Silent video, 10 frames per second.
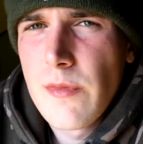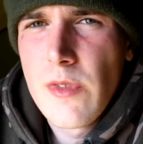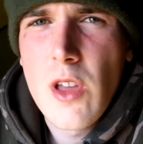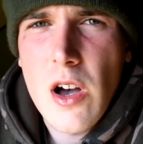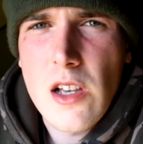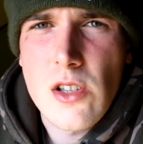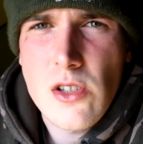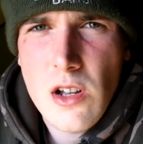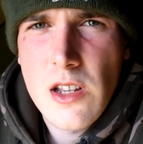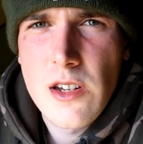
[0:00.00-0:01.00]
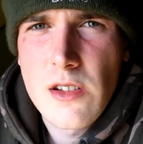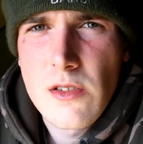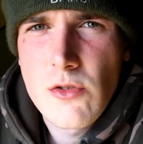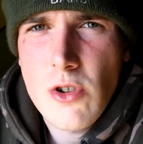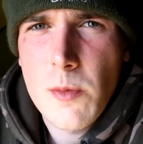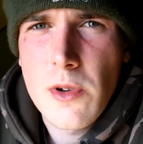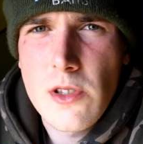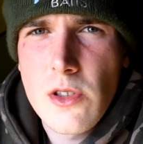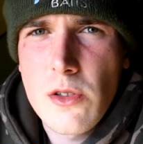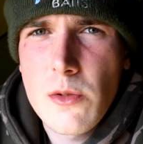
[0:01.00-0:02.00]
Not as solid drop
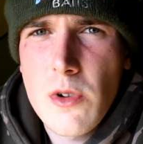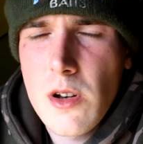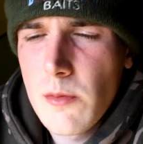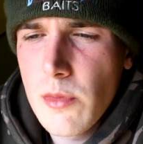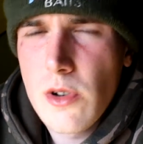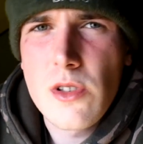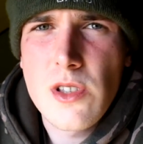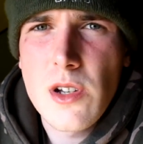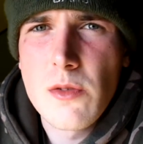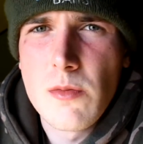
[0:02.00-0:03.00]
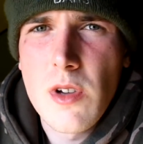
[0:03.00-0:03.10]
as the other one, but still